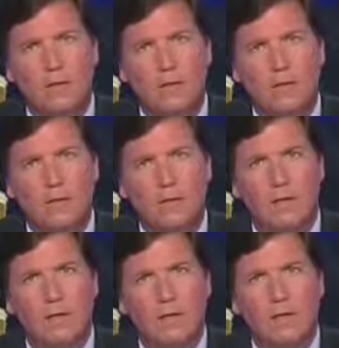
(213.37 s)

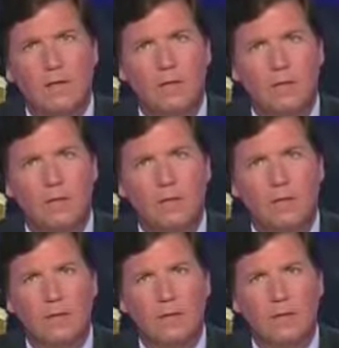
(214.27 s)

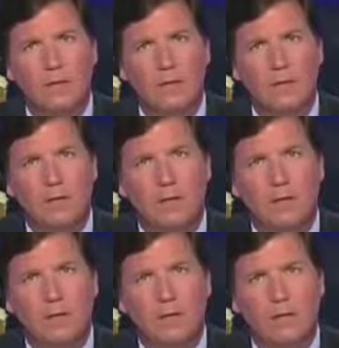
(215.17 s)

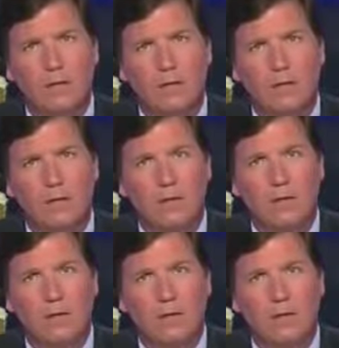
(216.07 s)

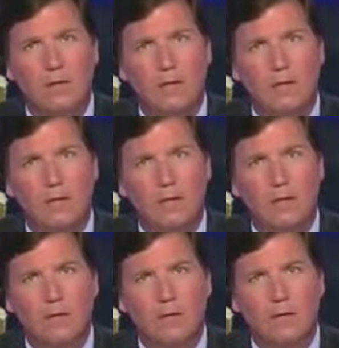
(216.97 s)

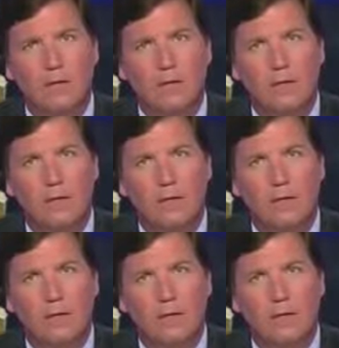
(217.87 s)
[no speech]